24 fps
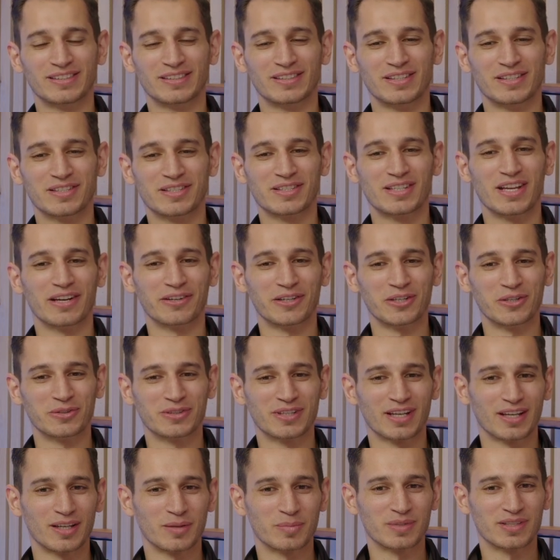
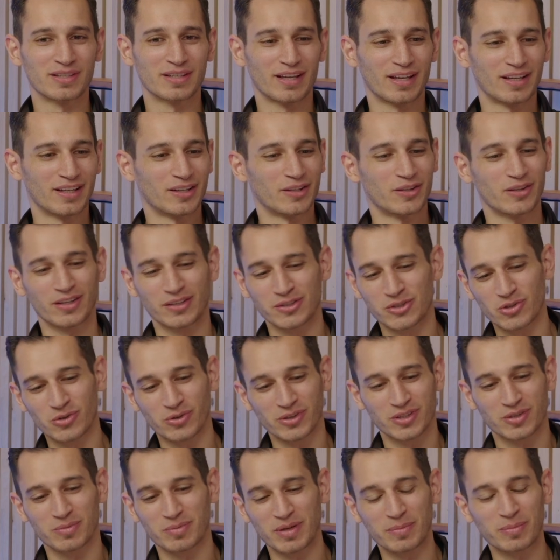stereotypes, and the
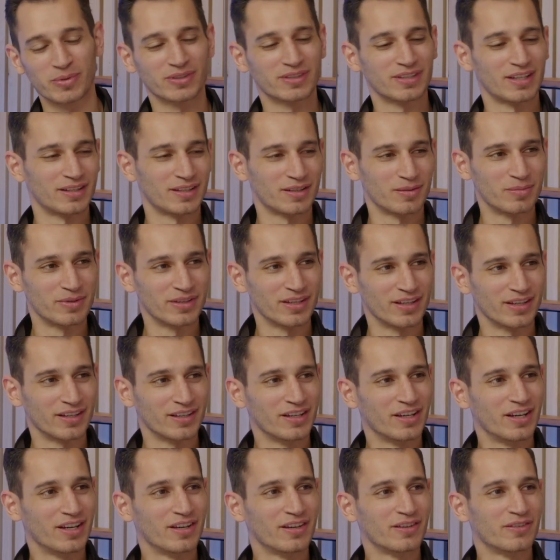joints people tend to be
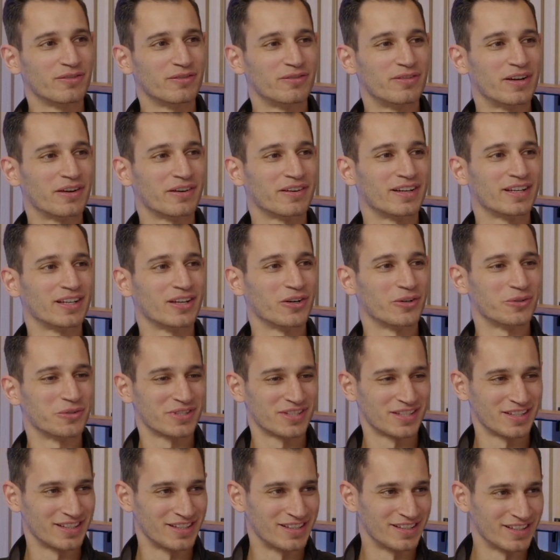very
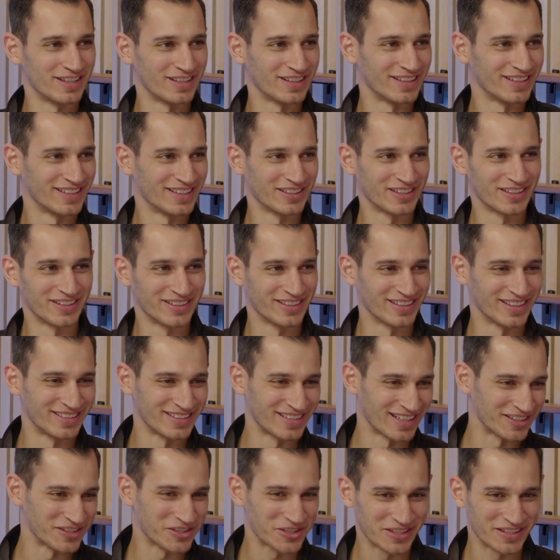OCD.
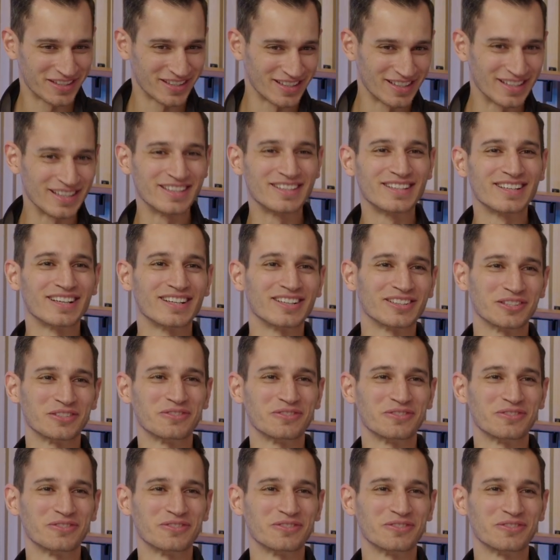Attention to detail was